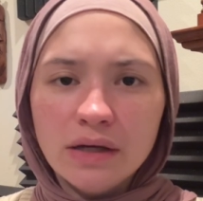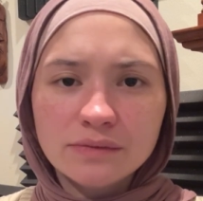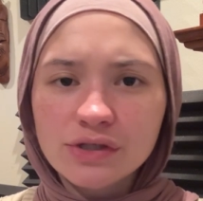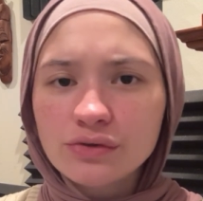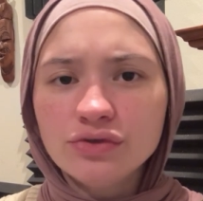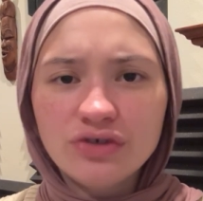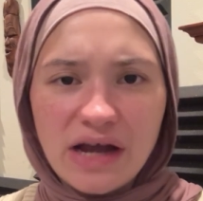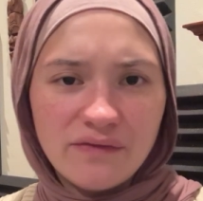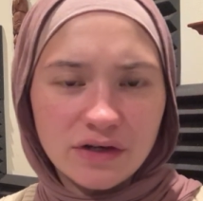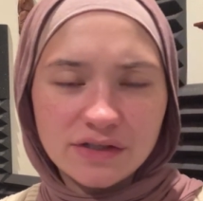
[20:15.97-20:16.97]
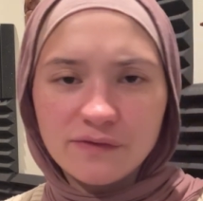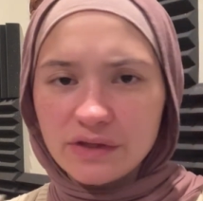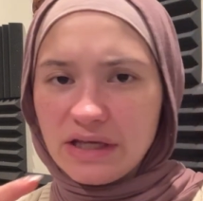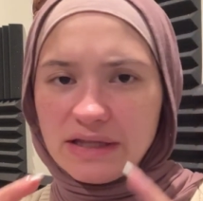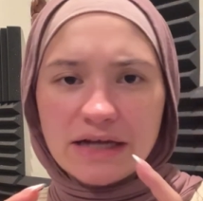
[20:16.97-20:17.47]
screwdrivers for
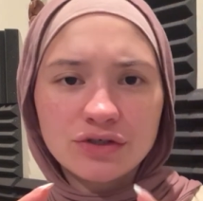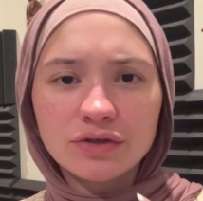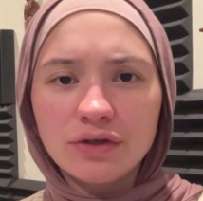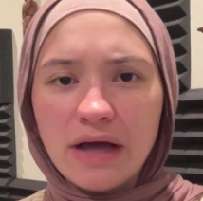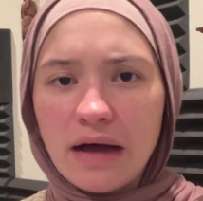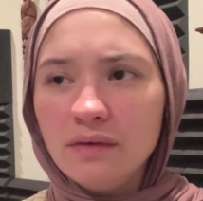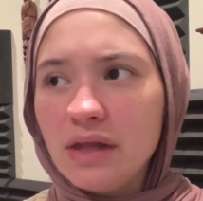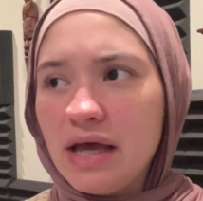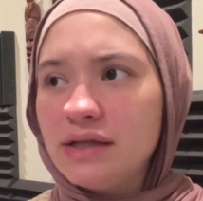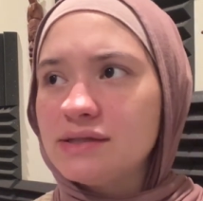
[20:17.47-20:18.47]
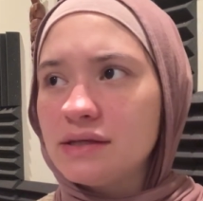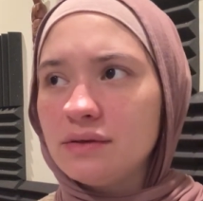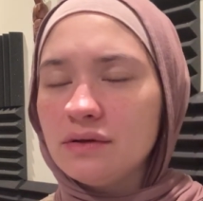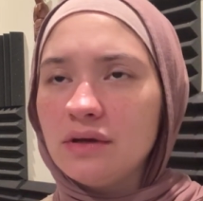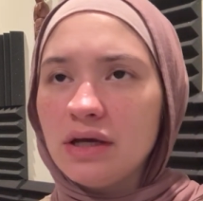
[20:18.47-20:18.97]
the electrical outlets
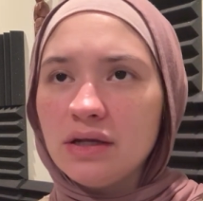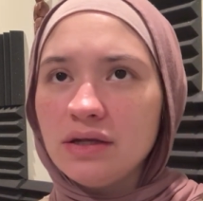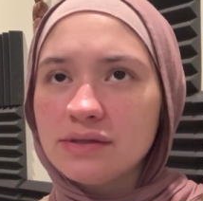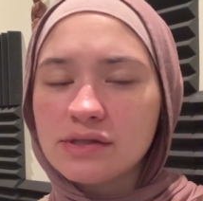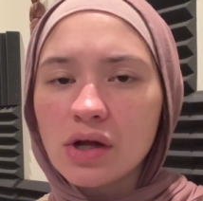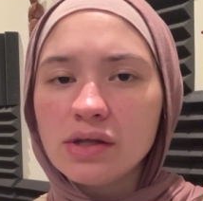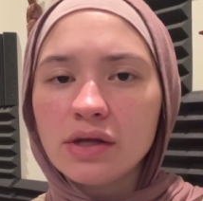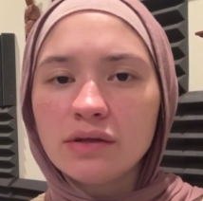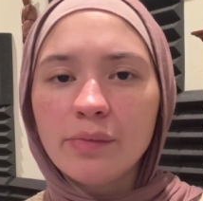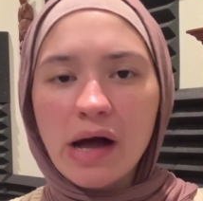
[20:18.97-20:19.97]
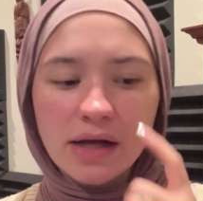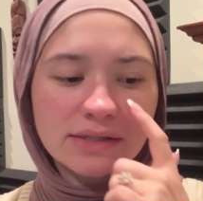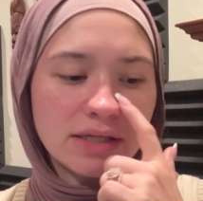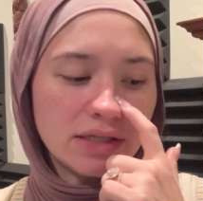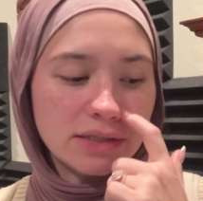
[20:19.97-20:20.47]
and installing the
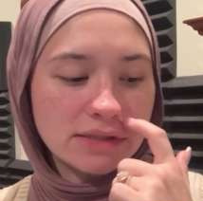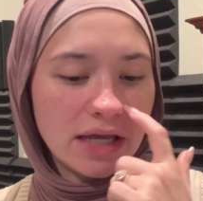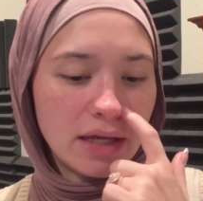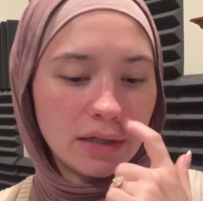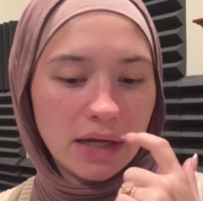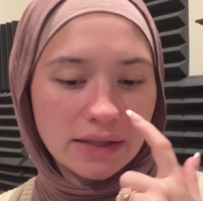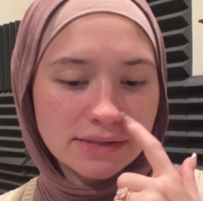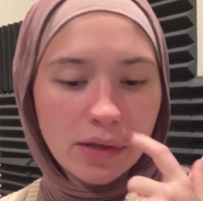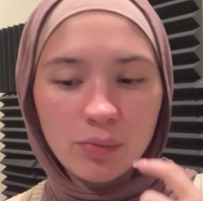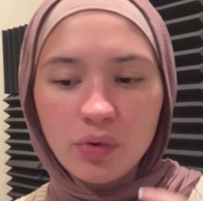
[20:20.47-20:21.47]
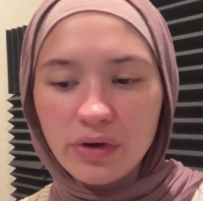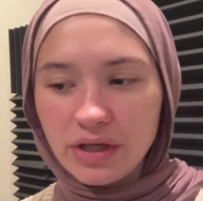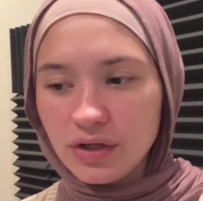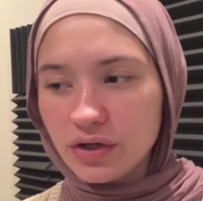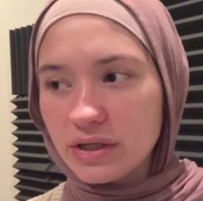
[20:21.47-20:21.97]
boxes. And at some point
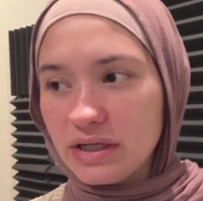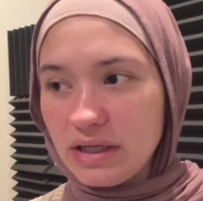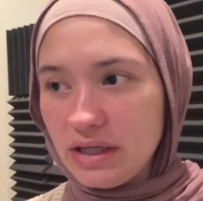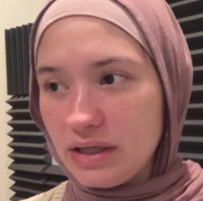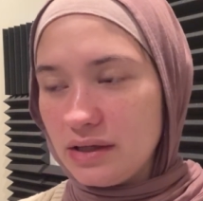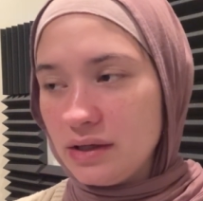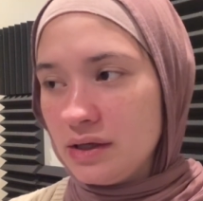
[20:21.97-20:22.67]
you're gonna need,